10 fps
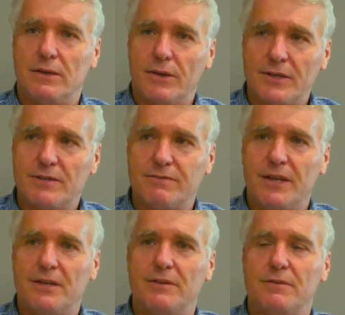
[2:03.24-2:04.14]
not as
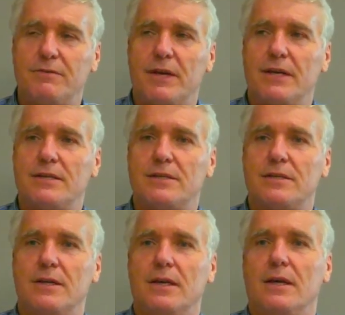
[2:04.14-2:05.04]
effective
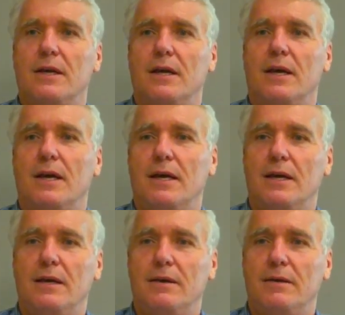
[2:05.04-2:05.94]
as
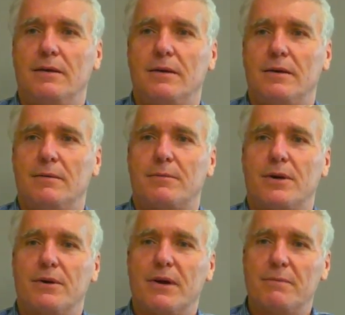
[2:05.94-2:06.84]
a
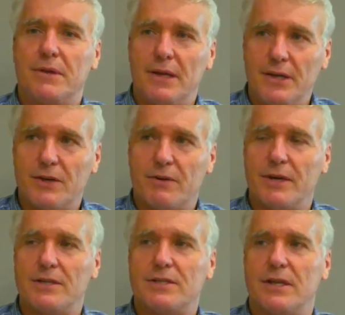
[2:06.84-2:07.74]
program that
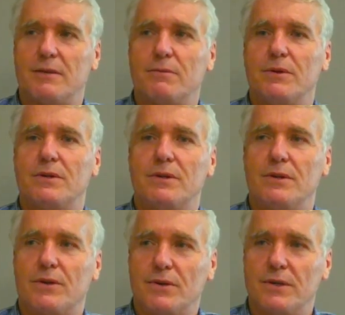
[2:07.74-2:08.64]
integrates that with
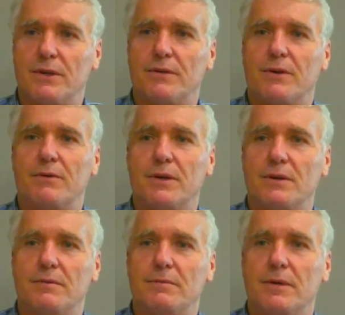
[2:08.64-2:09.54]
learning the content of the
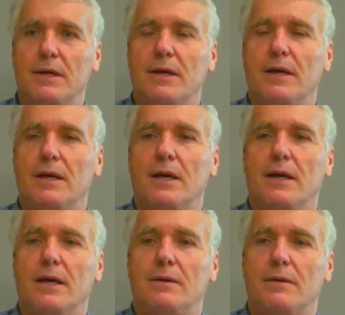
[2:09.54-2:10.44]
curriculum.
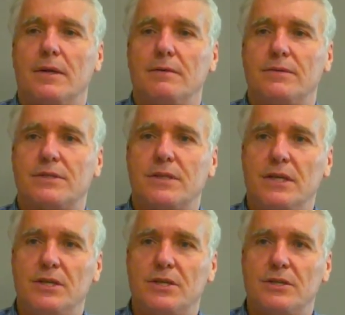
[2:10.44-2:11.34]
It gives
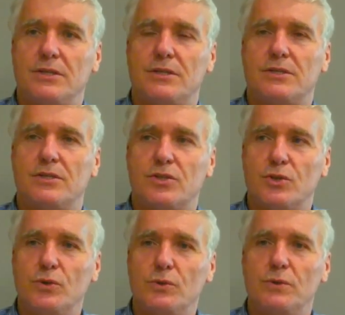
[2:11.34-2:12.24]
teachers the
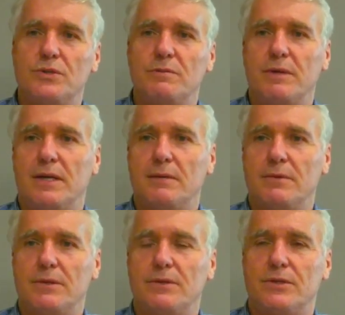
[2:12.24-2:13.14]
tools to be
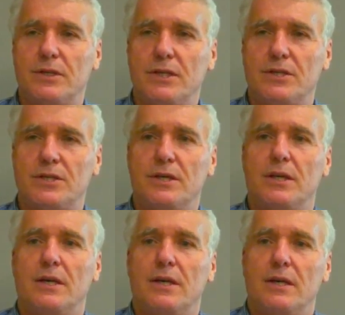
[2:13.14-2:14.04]
able to teach
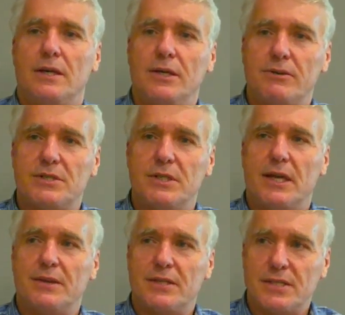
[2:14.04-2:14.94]
literacy
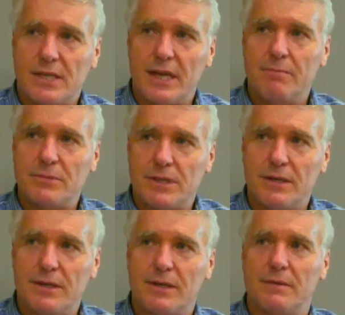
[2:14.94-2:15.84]
at the same
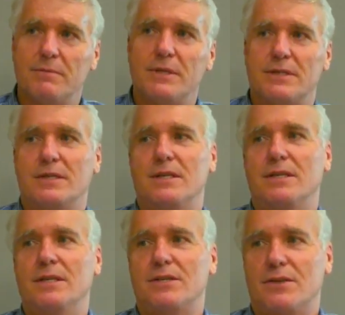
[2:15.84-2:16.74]
time as they
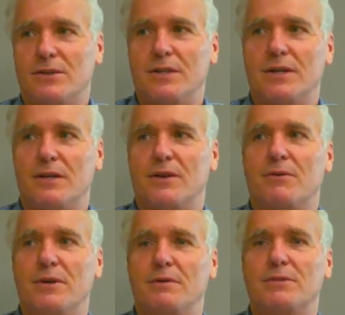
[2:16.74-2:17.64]
teach the content of the
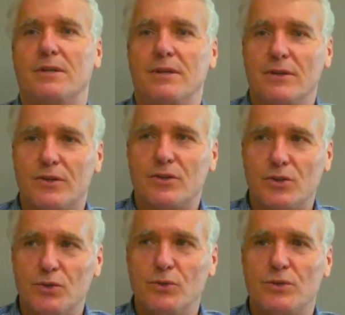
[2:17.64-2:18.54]
curriculum, so they're not
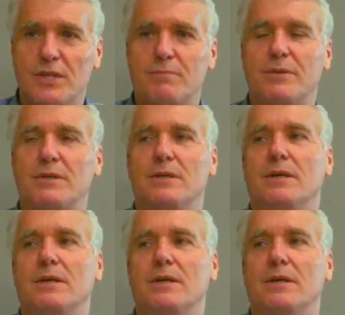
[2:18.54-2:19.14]
two separate